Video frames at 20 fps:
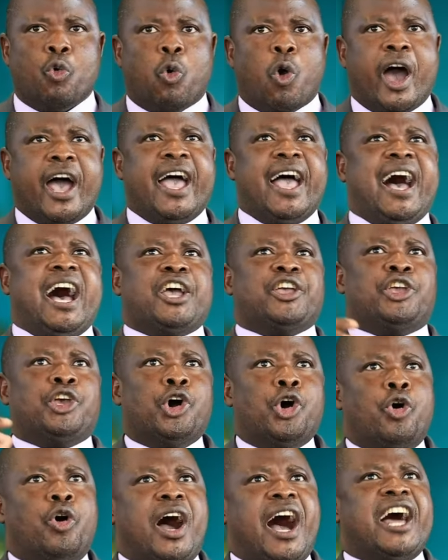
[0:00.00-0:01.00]
where
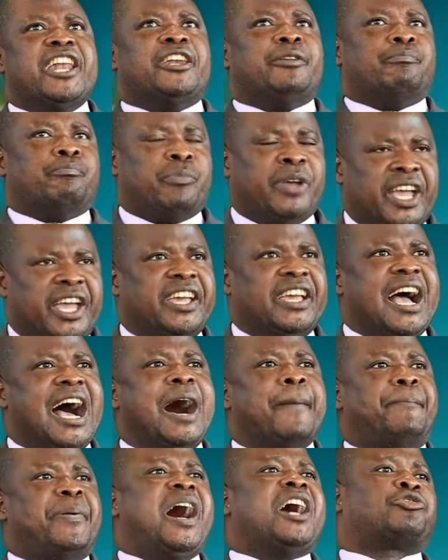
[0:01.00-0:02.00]
you and me
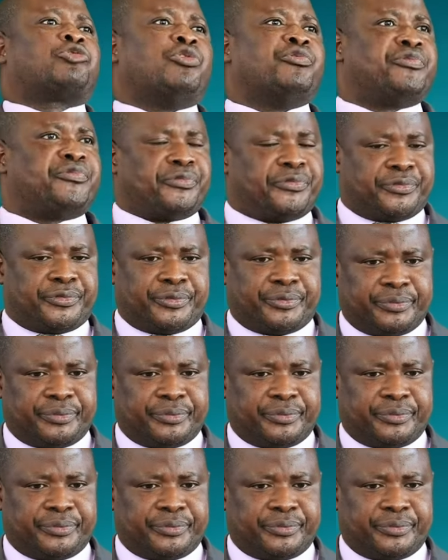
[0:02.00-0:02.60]
are part of,